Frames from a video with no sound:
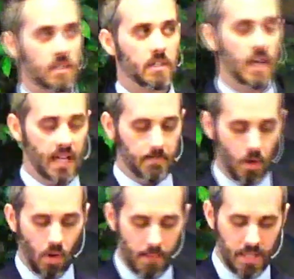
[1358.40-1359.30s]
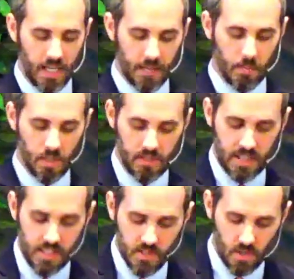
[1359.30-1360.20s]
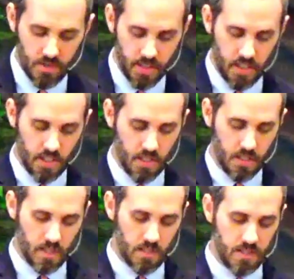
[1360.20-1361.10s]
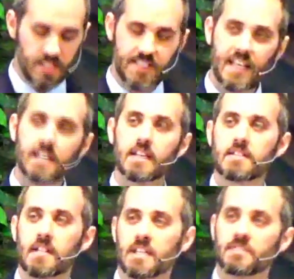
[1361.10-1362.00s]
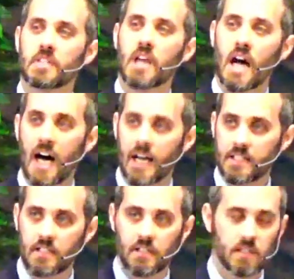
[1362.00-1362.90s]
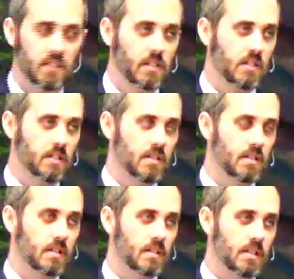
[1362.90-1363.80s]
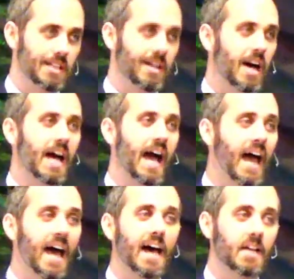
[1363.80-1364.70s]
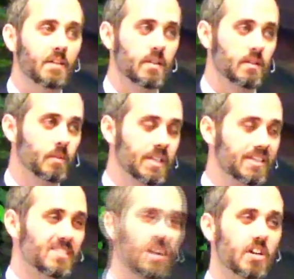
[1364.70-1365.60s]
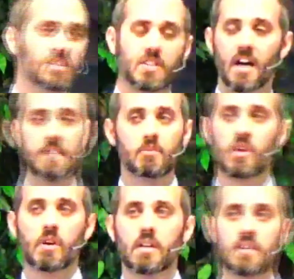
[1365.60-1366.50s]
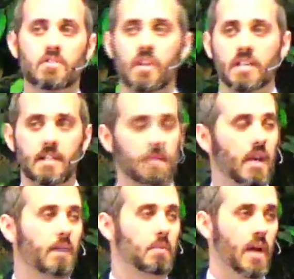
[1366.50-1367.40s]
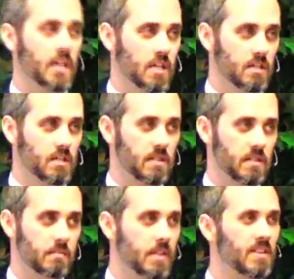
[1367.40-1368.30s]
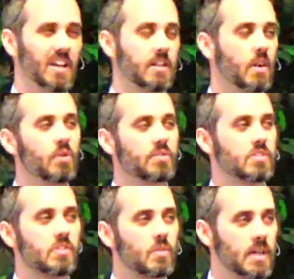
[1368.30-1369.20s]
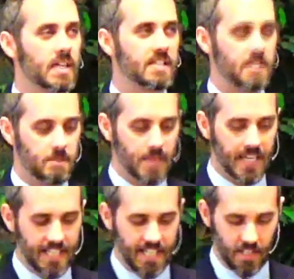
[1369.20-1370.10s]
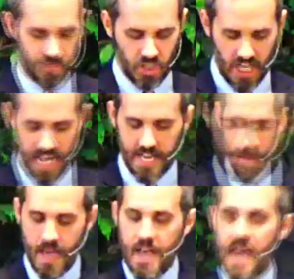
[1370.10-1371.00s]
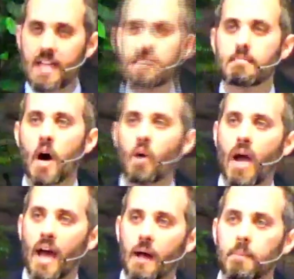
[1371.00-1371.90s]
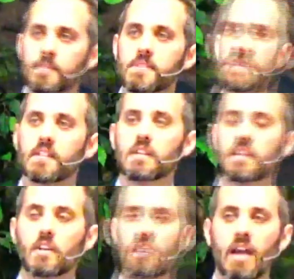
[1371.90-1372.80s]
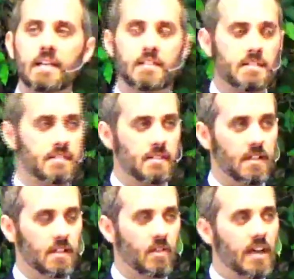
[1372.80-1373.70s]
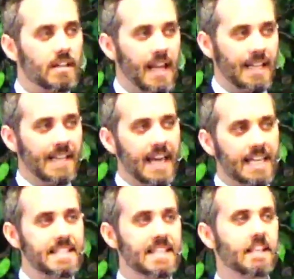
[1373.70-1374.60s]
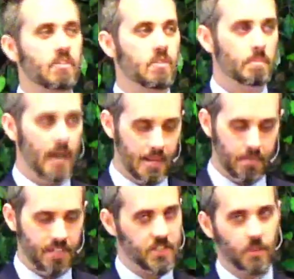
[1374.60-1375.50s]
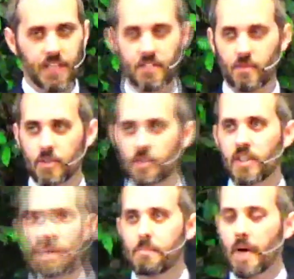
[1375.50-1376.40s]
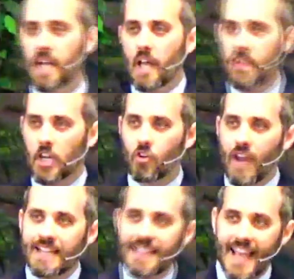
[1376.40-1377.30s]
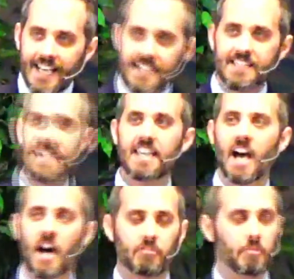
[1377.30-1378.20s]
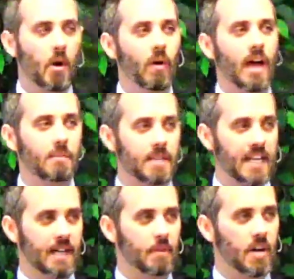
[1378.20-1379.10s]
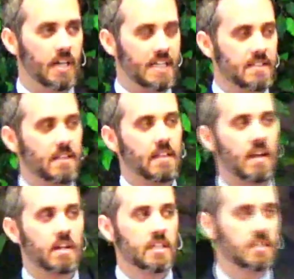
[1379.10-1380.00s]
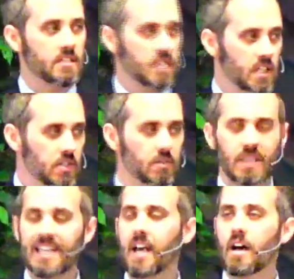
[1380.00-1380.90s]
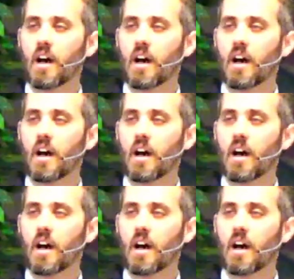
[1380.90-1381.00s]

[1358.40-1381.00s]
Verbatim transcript: Now, Moab and Ammon, these are the descendants of Lot, that Lot had when his daughters got him drunk and tricked him and got pregnant. Their whole story is this beginning of shame. And Moab's great, great like legacy through the Bible, until we get to Ruth, but the great legacy of Moab and Ammon is that they are continually